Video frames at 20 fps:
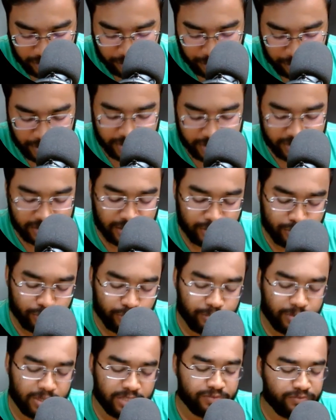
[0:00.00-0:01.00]
Obviously,
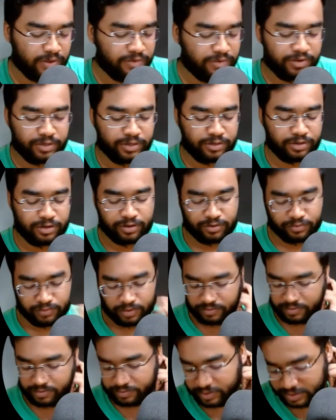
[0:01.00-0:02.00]
2 plus 5 into
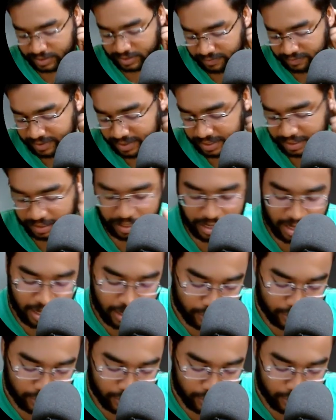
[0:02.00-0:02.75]
5, 15, 17.